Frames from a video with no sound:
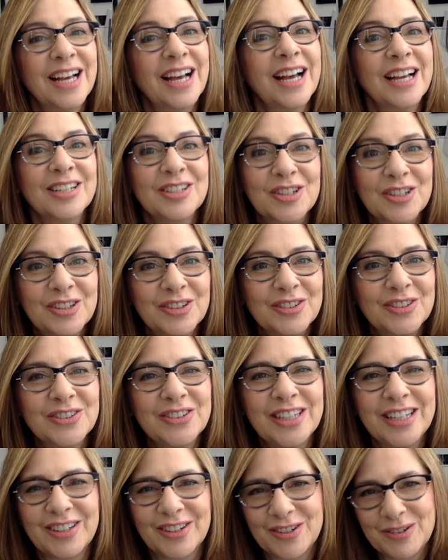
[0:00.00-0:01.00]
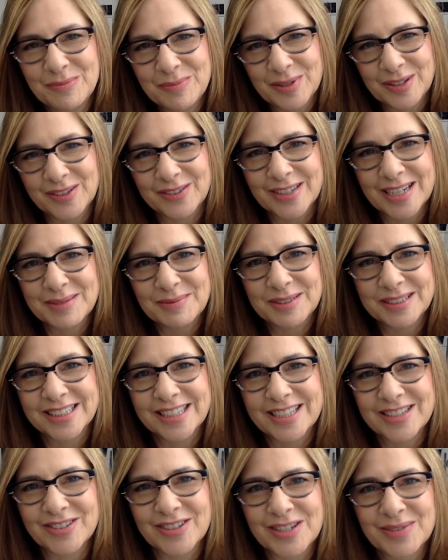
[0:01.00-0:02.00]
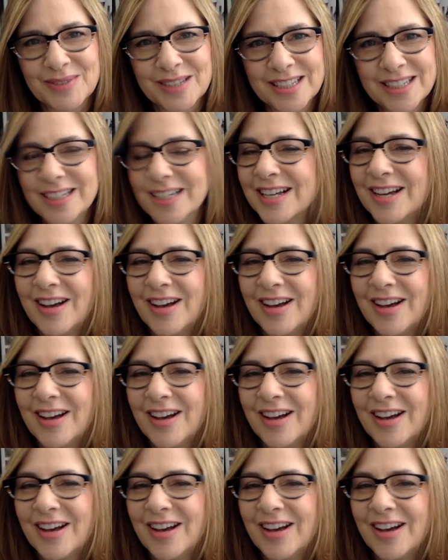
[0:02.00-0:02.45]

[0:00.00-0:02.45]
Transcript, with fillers: I truly hope you're able to join me.